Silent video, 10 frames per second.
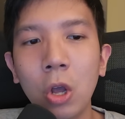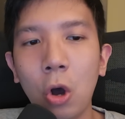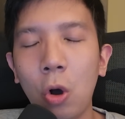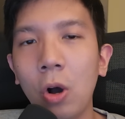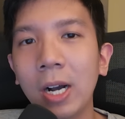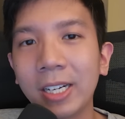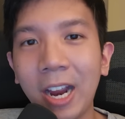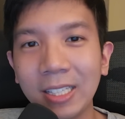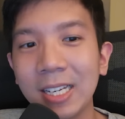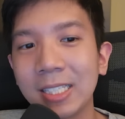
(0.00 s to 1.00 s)
or a
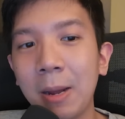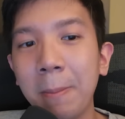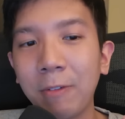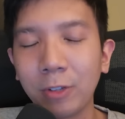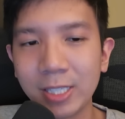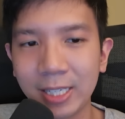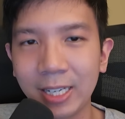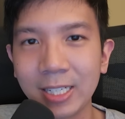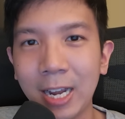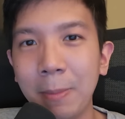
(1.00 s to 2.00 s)
character that's coming back for the
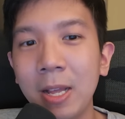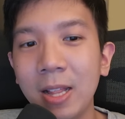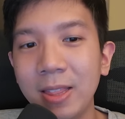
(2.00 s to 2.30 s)
second time.